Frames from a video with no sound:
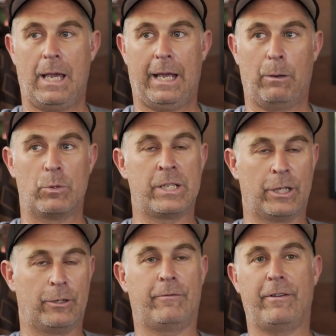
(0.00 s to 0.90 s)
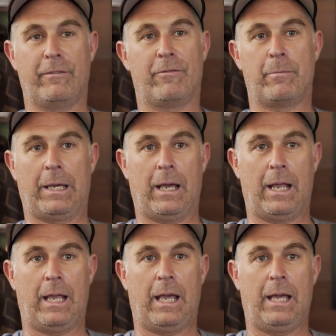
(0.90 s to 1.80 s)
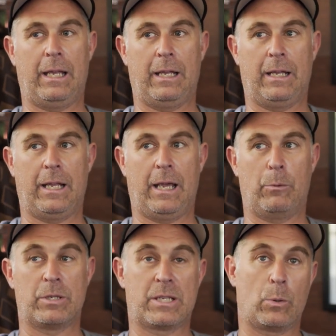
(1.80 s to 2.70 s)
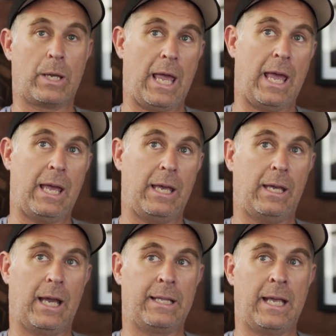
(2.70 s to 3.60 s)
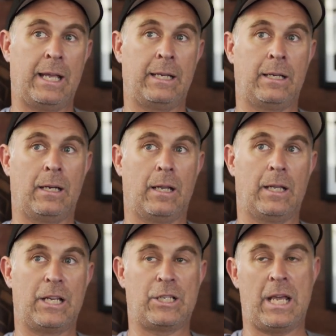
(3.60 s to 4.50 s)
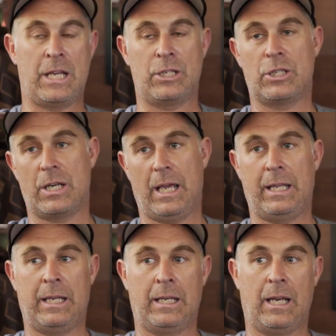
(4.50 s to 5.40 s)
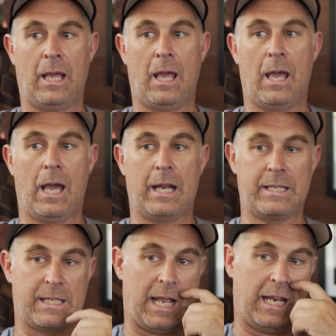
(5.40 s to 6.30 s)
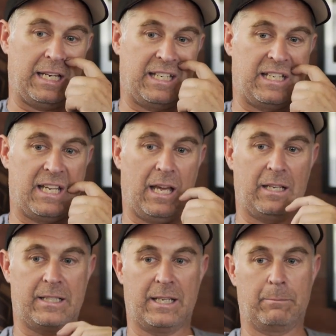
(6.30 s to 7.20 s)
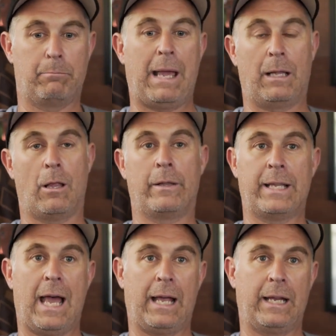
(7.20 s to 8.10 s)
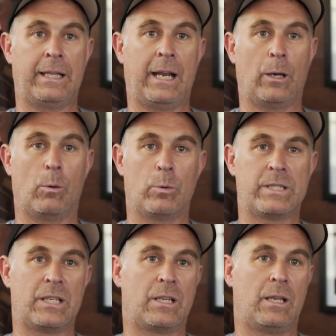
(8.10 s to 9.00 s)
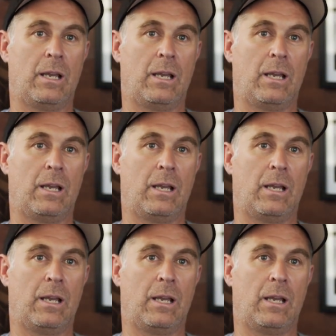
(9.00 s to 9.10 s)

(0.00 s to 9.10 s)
And it wasn't a good fit for me. It was okay, and then they changed, and I decided to bail on that. And then I go, was it